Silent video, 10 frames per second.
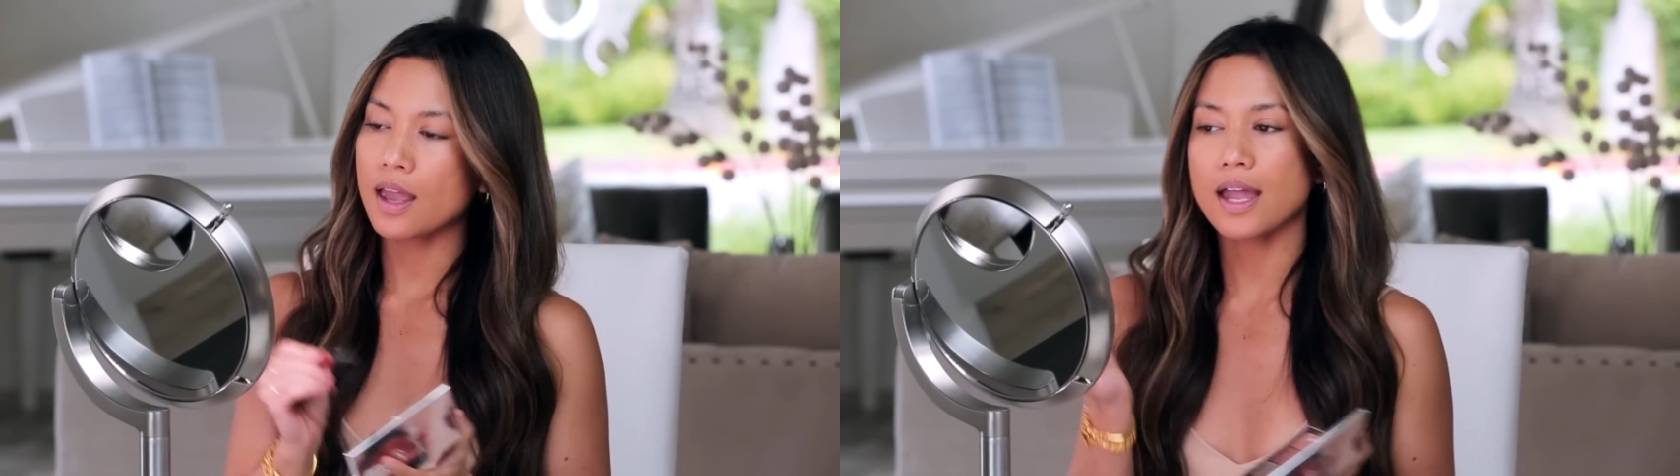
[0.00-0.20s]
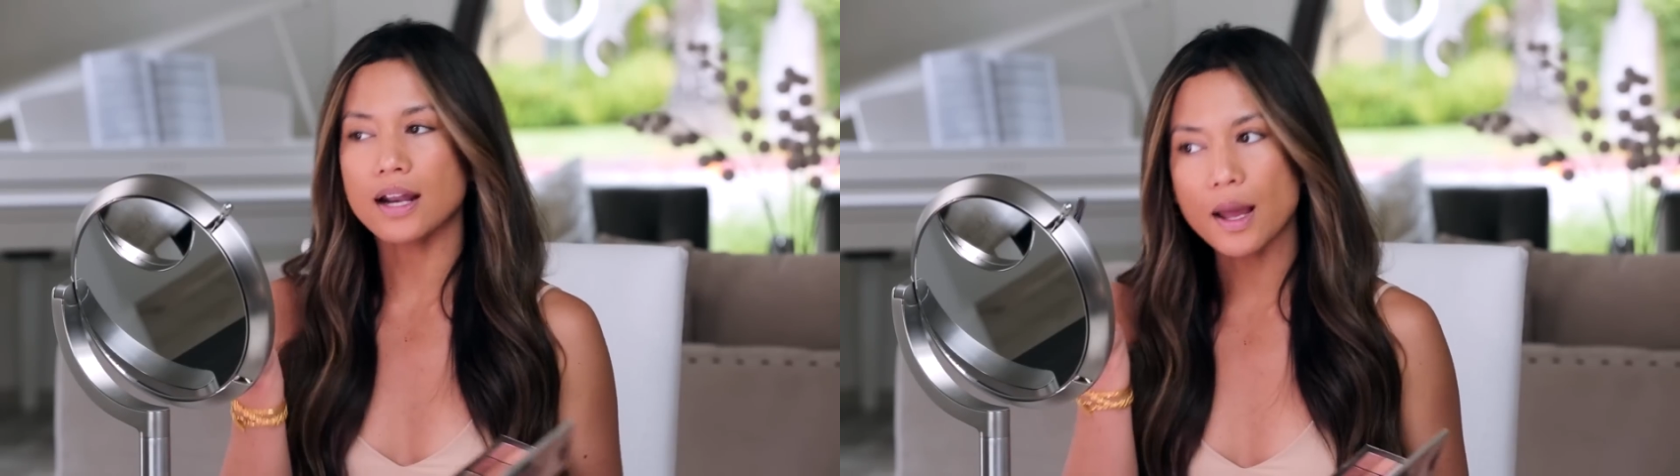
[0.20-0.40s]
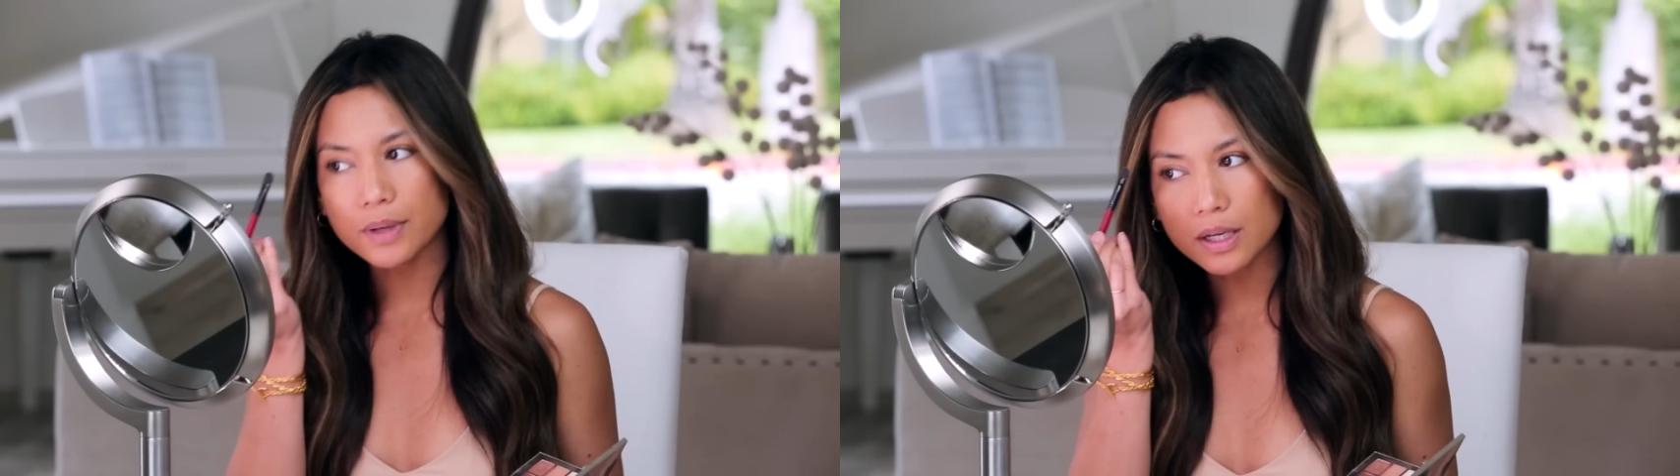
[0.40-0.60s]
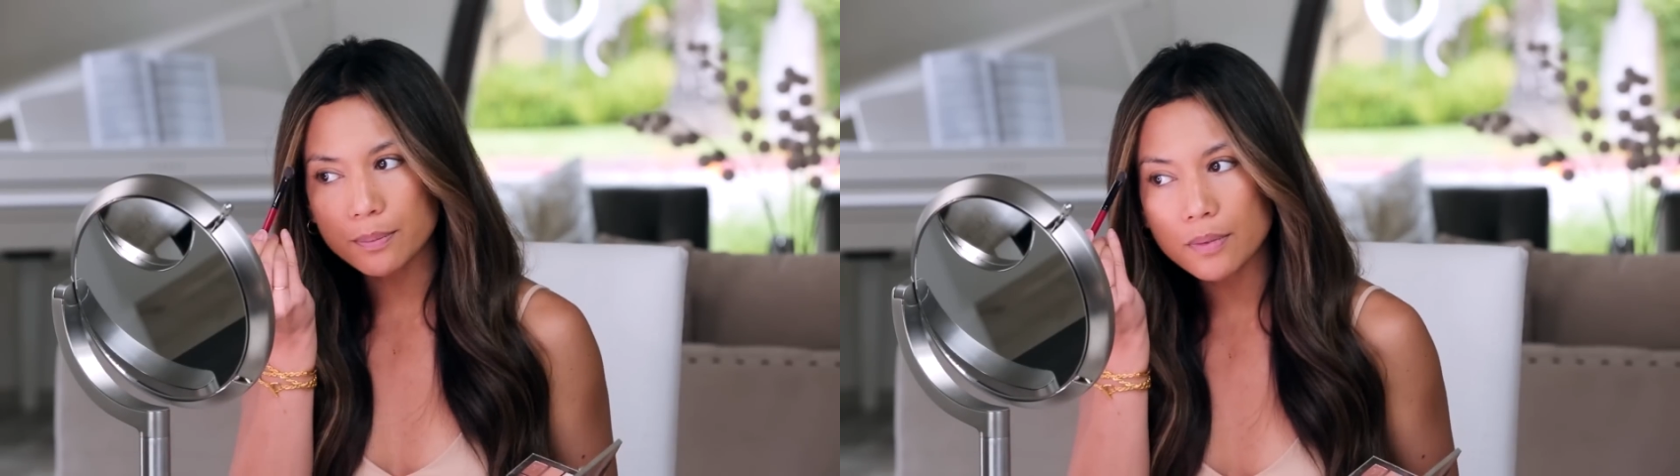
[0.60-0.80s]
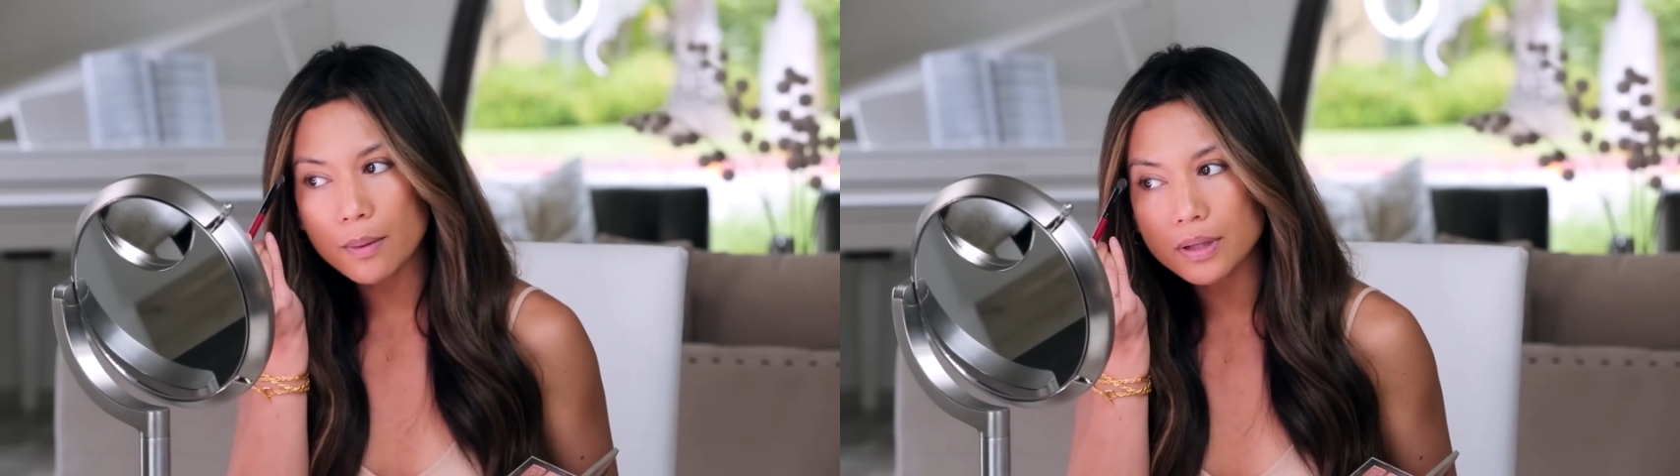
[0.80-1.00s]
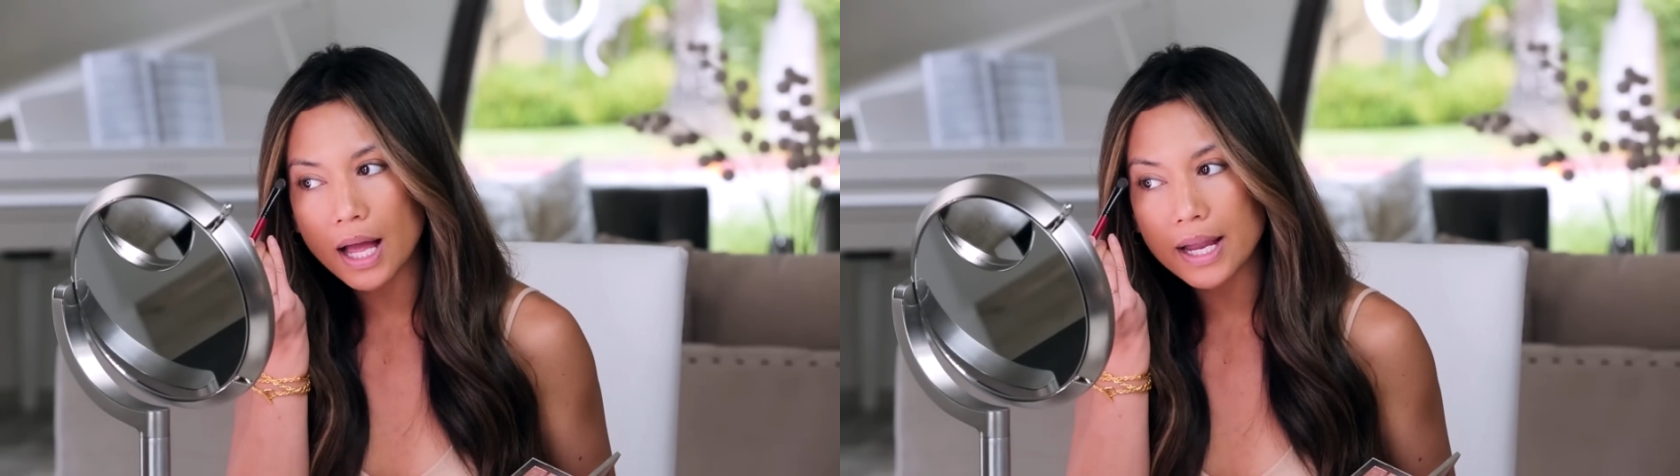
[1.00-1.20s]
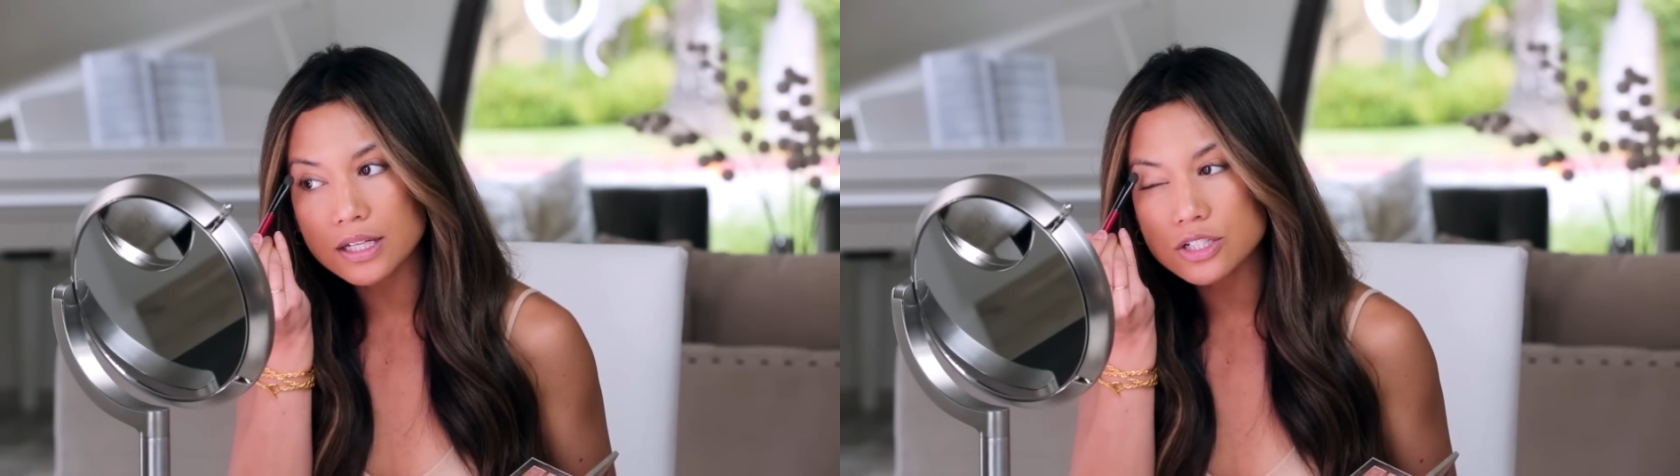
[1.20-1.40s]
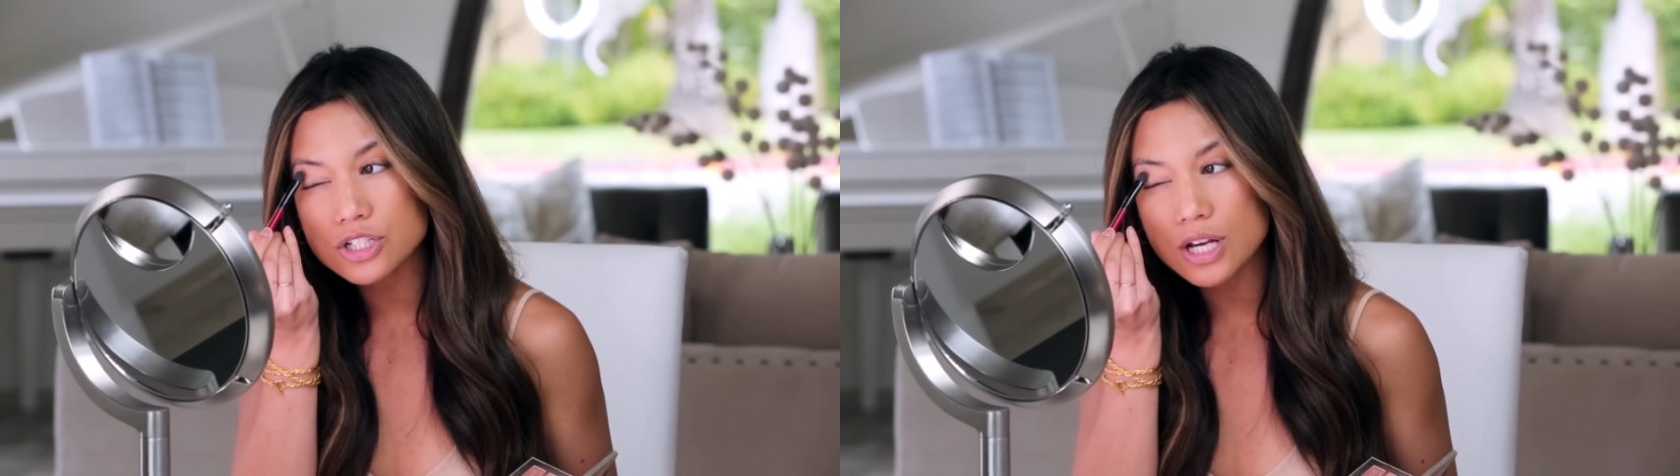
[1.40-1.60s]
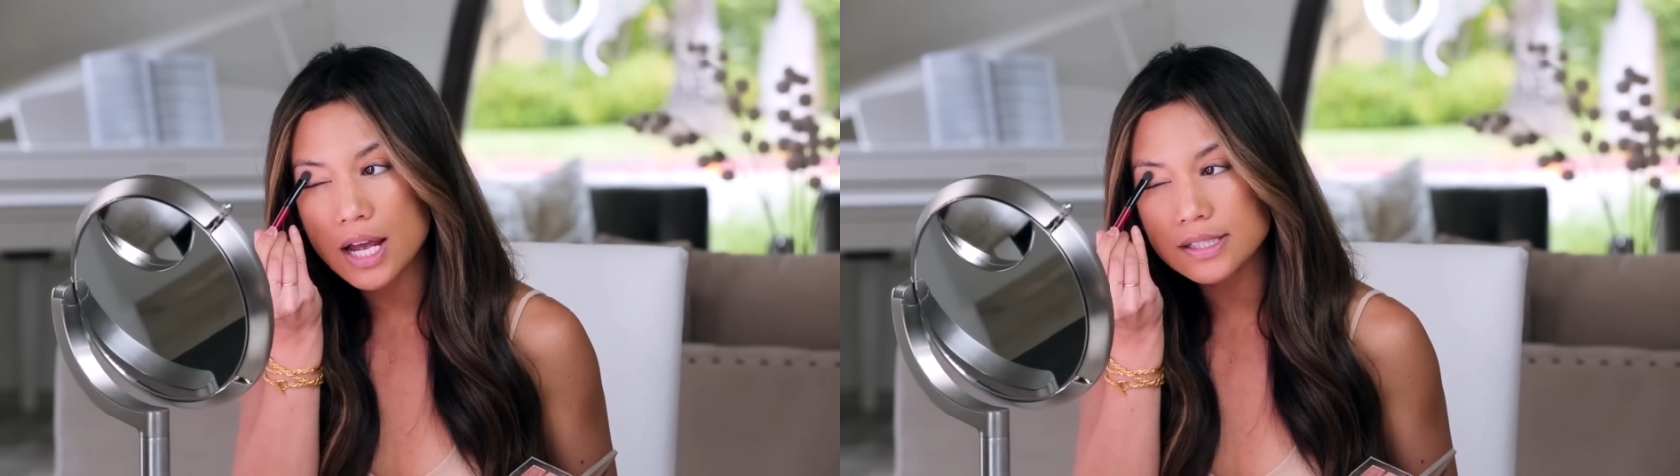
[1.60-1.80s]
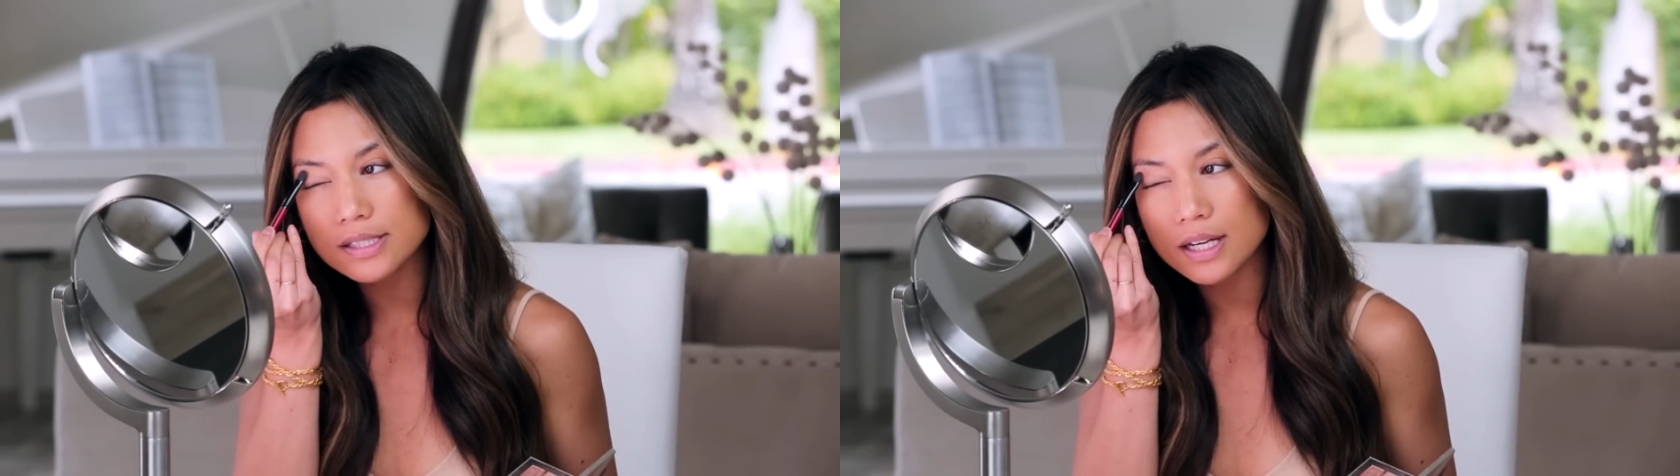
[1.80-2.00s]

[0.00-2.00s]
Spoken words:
And I'm going to apply it just